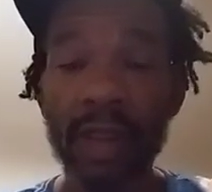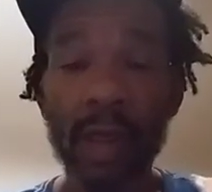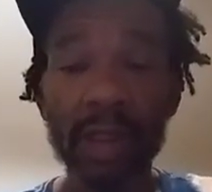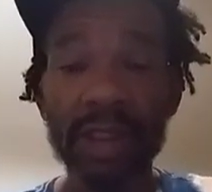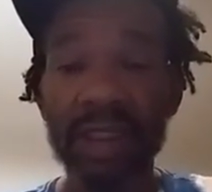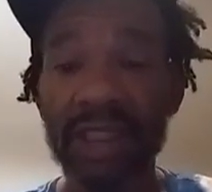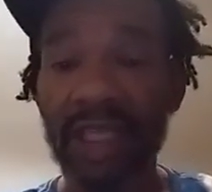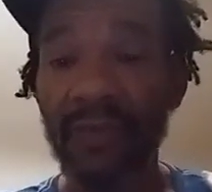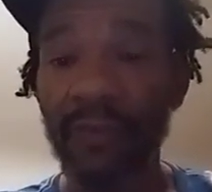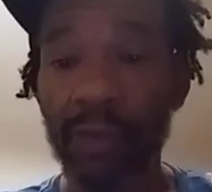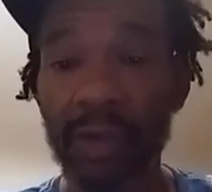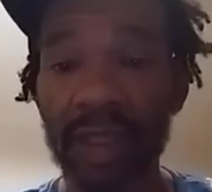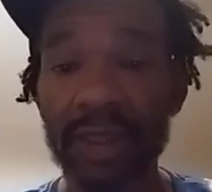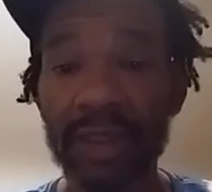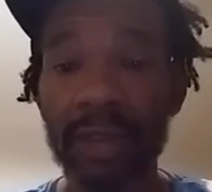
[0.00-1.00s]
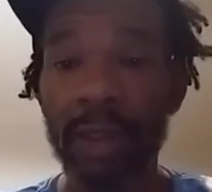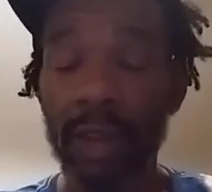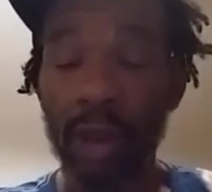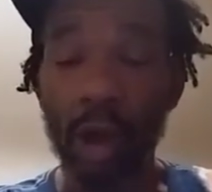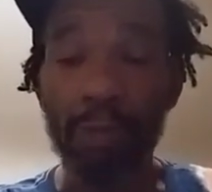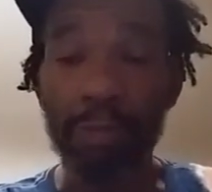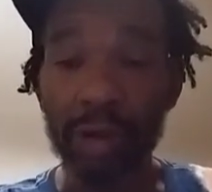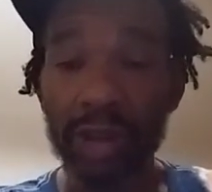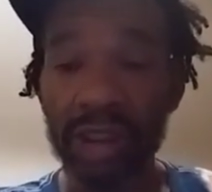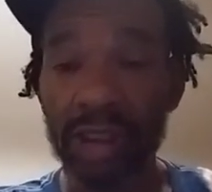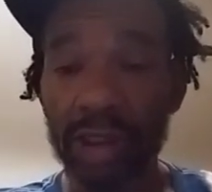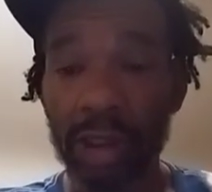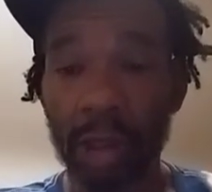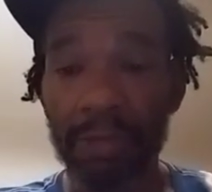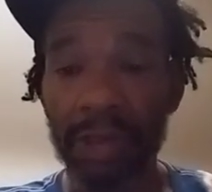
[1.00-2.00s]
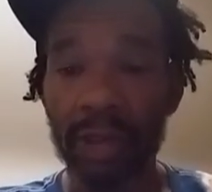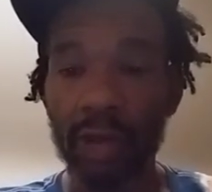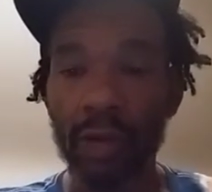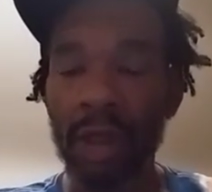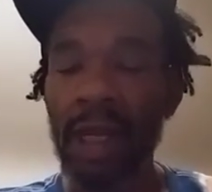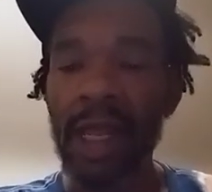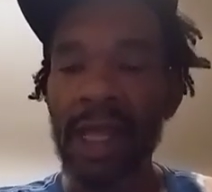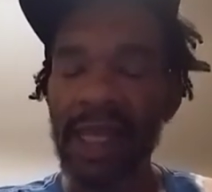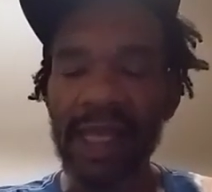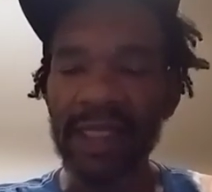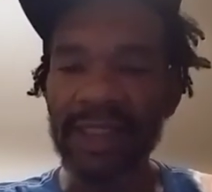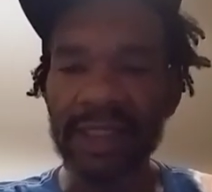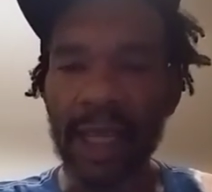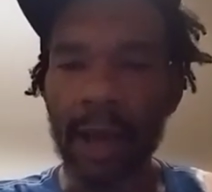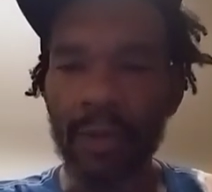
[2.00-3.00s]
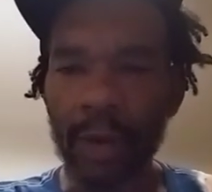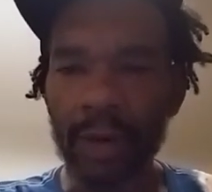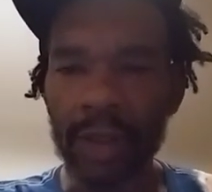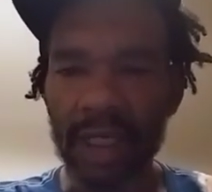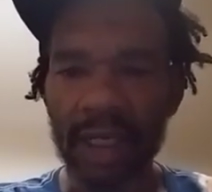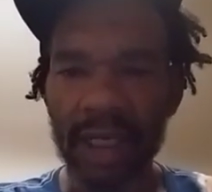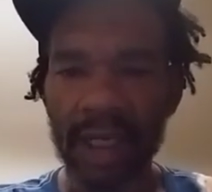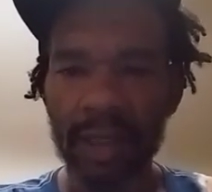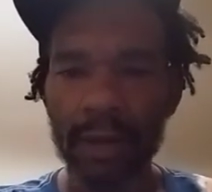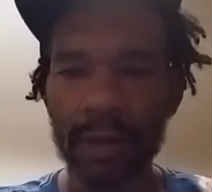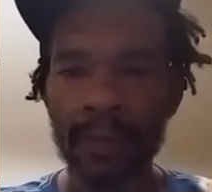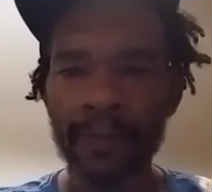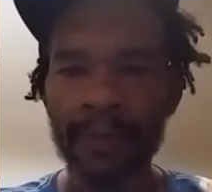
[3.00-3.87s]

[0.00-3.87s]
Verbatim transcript: y'all deceitfulness, y'all bullshit y'all been doing, it's not working, nigga.